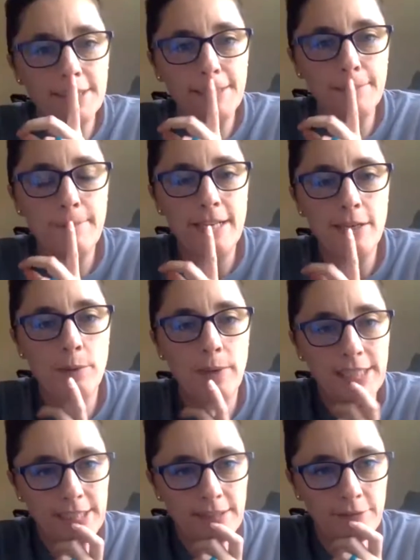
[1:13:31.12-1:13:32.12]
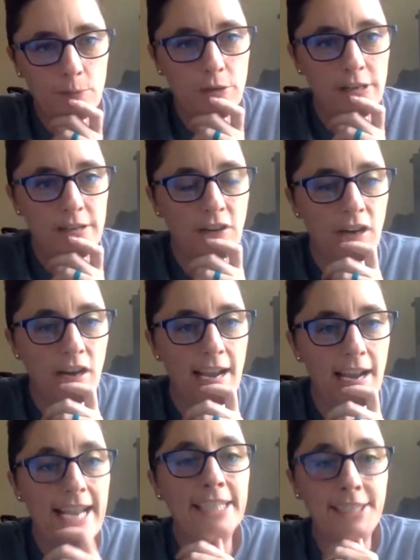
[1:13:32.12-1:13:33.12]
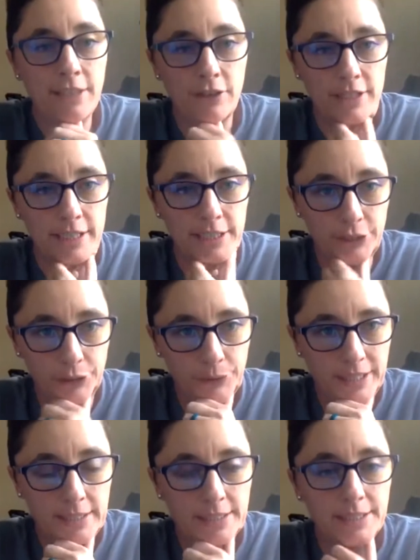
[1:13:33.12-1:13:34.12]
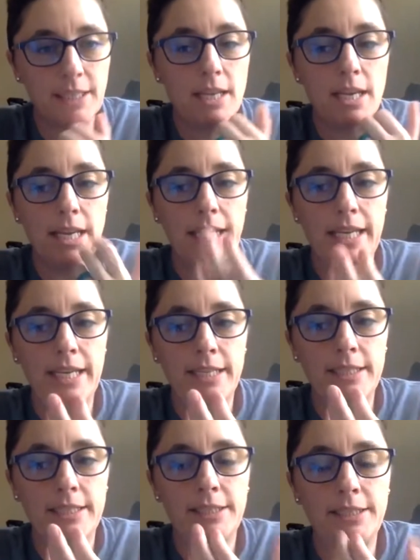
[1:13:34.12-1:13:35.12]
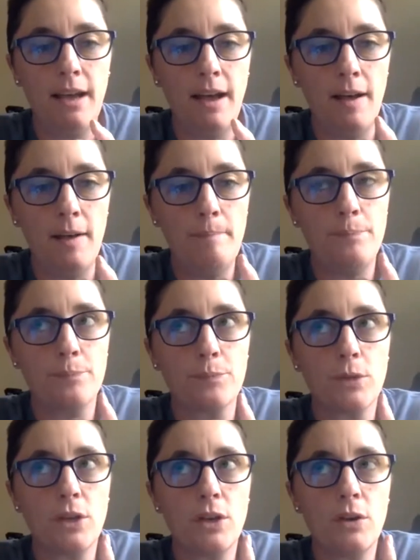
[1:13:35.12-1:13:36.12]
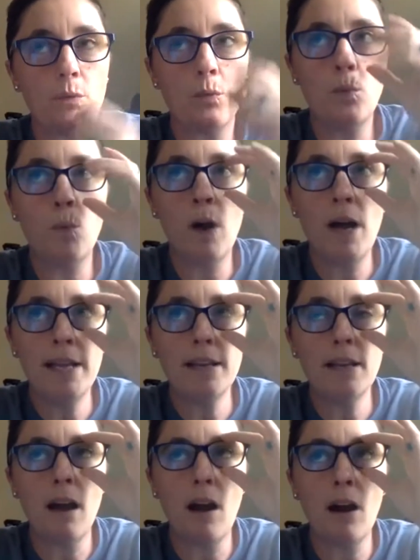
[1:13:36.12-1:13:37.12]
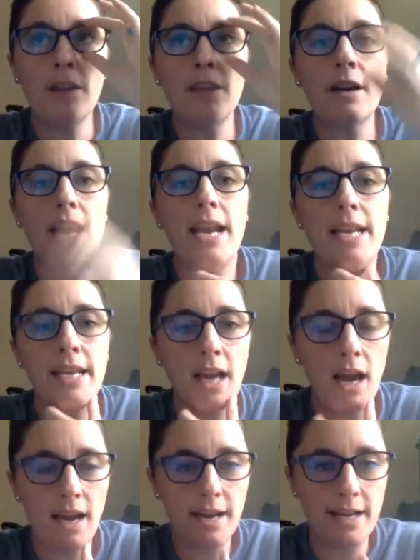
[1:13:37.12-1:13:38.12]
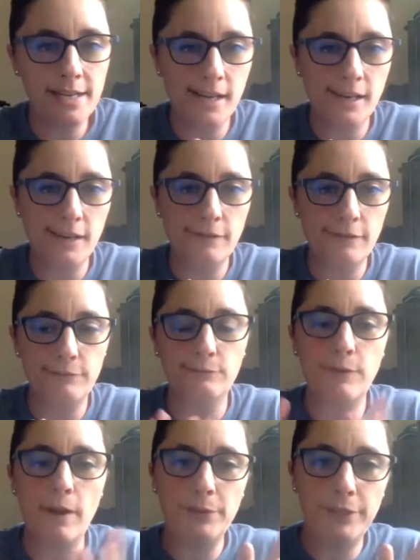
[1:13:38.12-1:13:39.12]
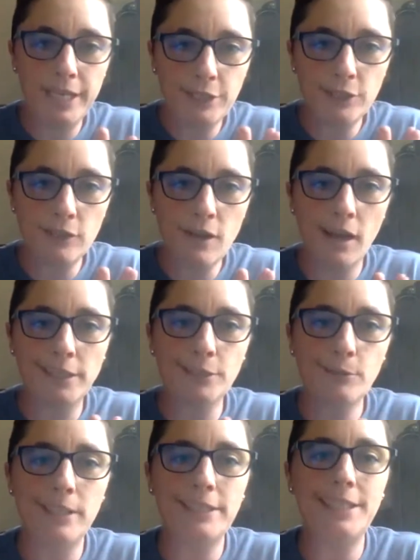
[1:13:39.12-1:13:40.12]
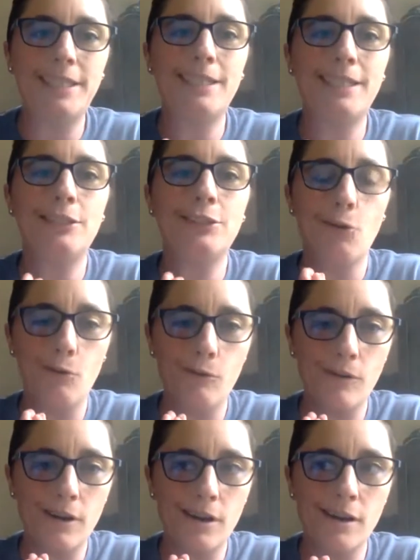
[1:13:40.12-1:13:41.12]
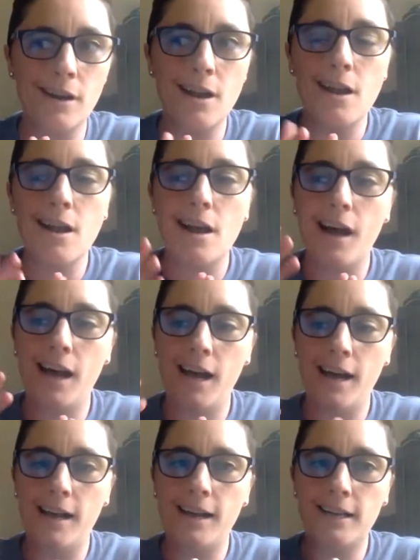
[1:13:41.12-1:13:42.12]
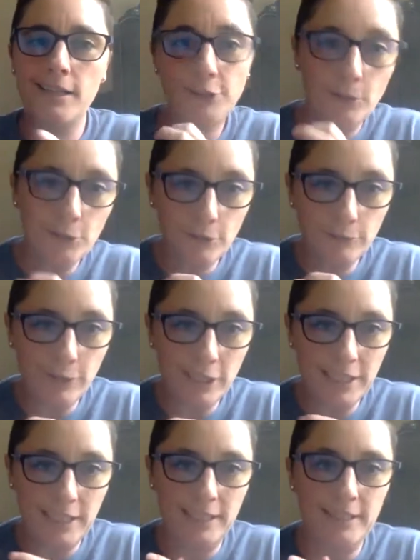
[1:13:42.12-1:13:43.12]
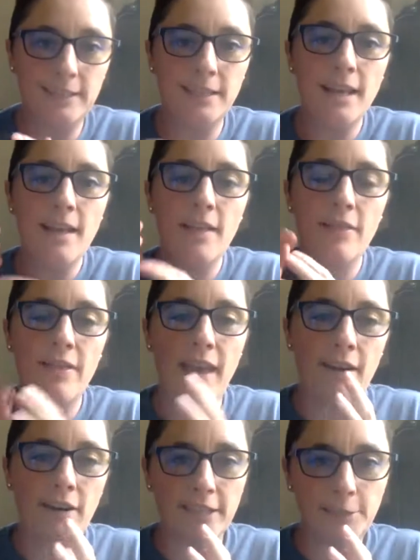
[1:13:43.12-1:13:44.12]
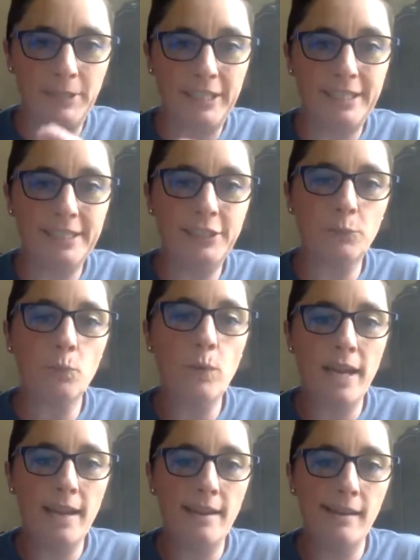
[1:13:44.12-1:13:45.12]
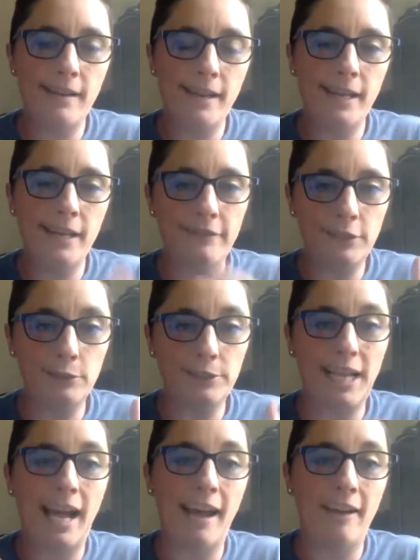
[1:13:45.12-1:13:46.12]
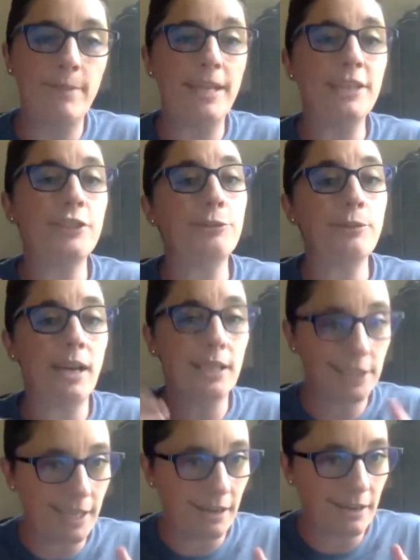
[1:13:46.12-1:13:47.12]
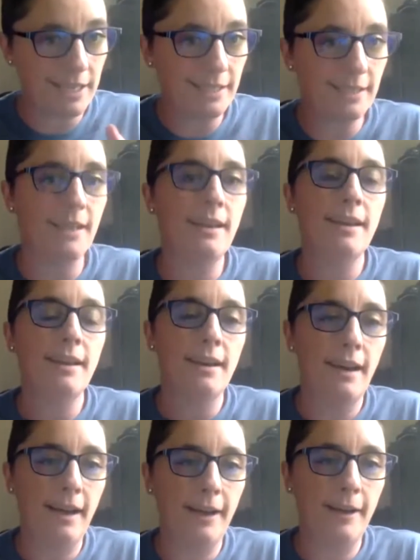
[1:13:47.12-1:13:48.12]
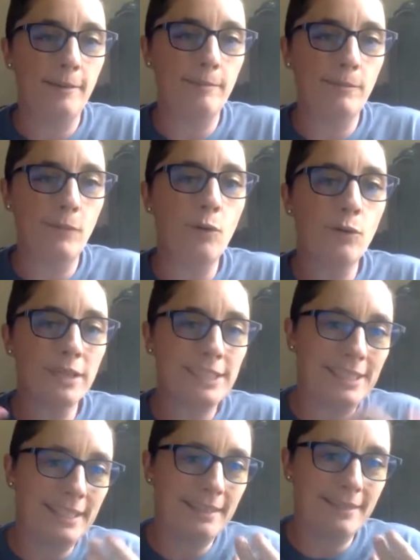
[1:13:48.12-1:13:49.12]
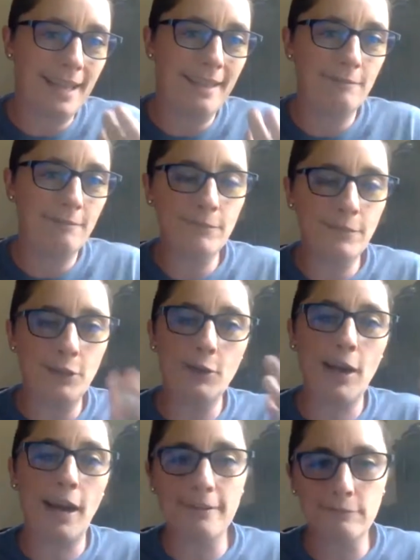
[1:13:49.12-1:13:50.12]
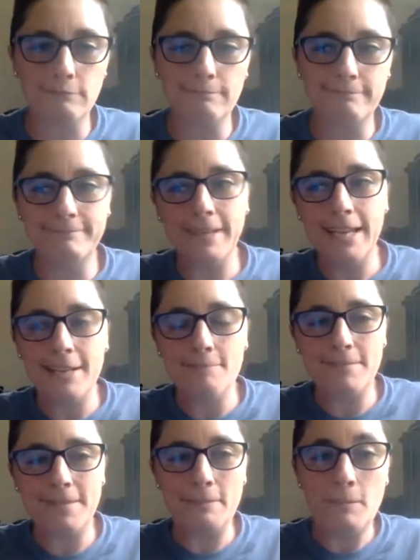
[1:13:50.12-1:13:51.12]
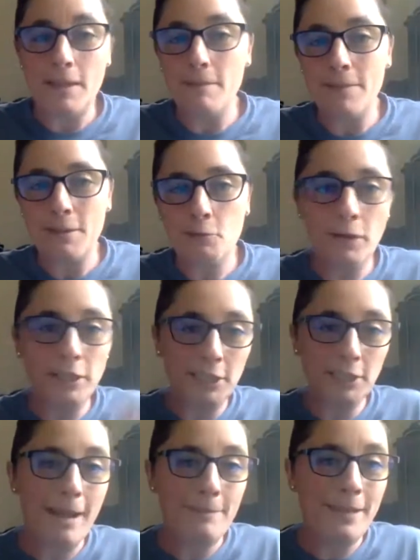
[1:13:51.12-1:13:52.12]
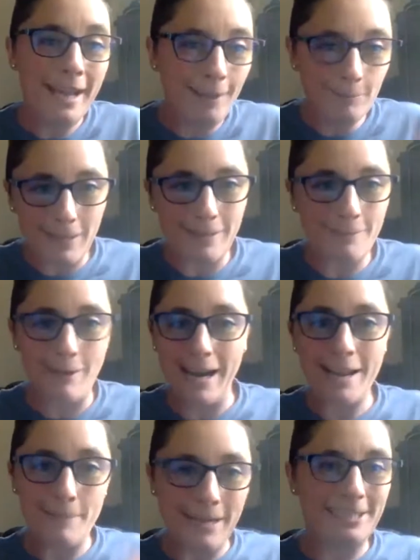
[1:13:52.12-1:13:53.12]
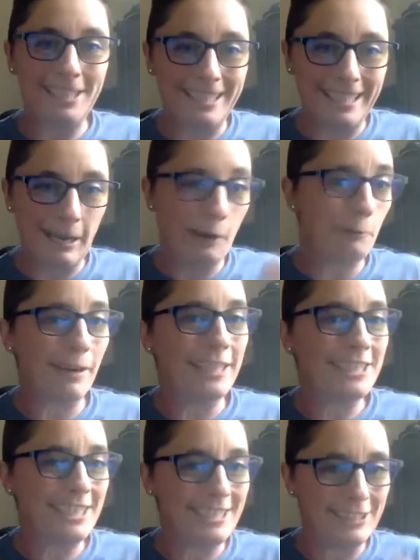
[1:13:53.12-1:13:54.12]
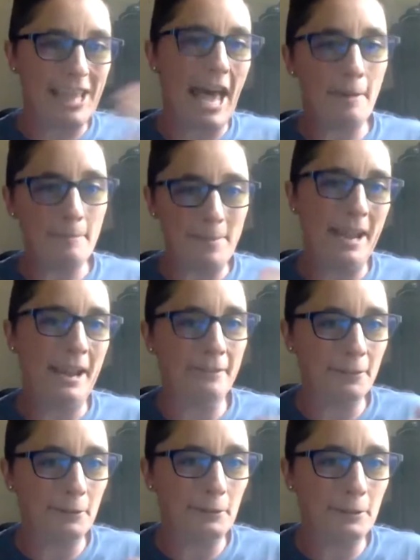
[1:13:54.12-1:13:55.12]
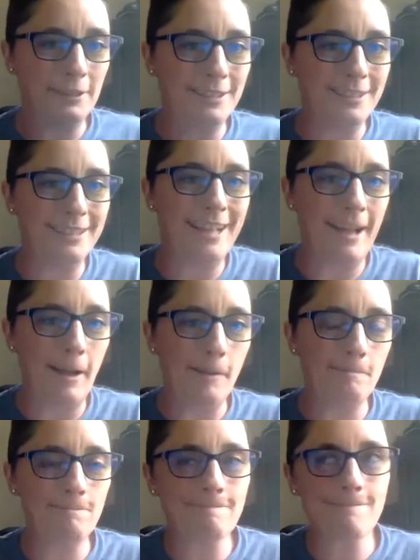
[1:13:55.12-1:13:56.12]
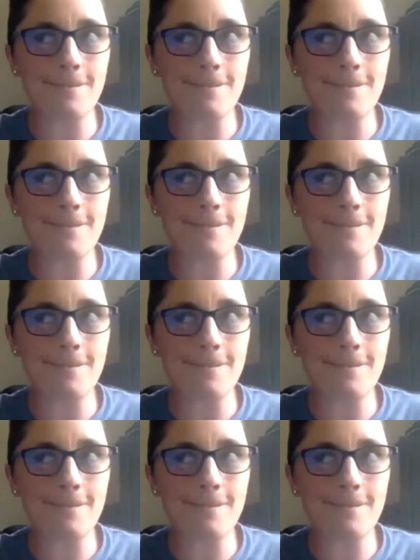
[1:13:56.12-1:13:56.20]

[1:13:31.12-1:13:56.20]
submitted question from one of our asynchronous students is, um, what are there any kind of reputational consequences or uh, social friction that are experienced when individuals that have meat do not share it? Um, or that, that, you know, kind of grudges might be held, but rank basically erases that behavioral um,